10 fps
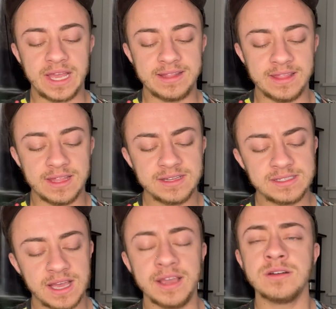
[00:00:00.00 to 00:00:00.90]
And
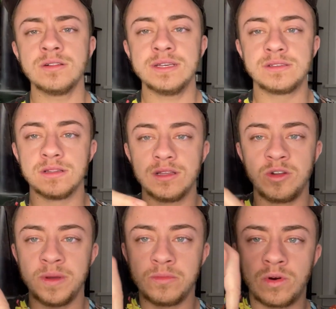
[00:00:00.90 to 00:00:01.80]
this angle is a little
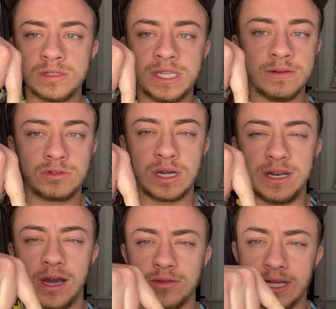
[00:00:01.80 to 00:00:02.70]
bit more, instead of straight
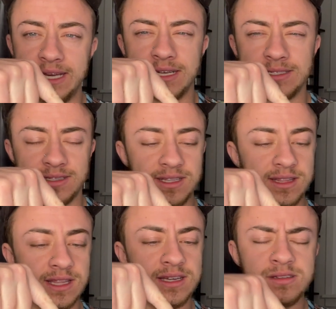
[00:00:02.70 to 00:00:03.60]
down like
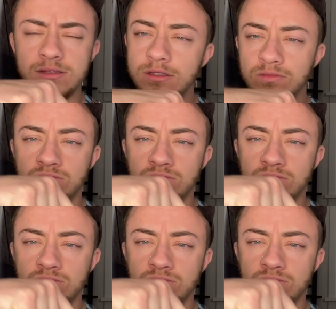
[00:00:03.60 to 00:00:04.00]
this.